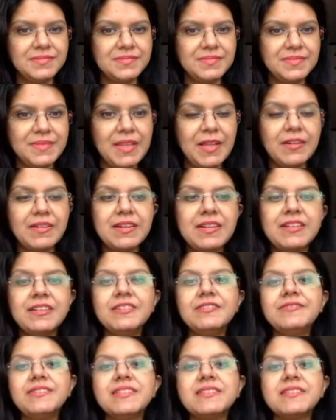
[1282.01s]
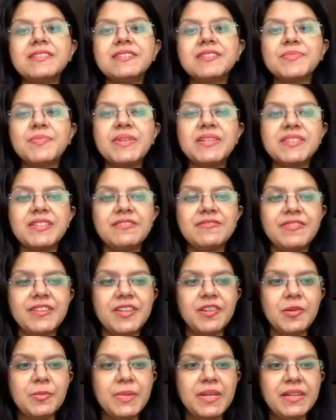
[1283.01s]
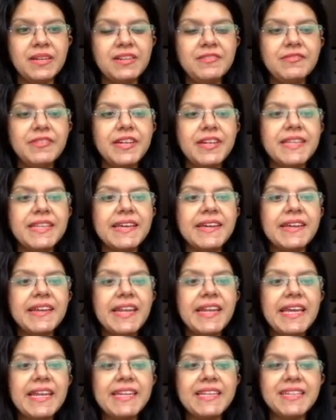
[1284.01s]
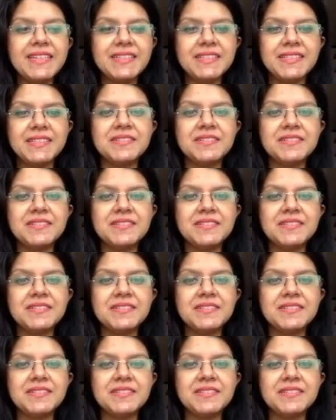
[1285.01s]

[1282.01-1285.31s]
Now, curve is a special phenomena where the gradient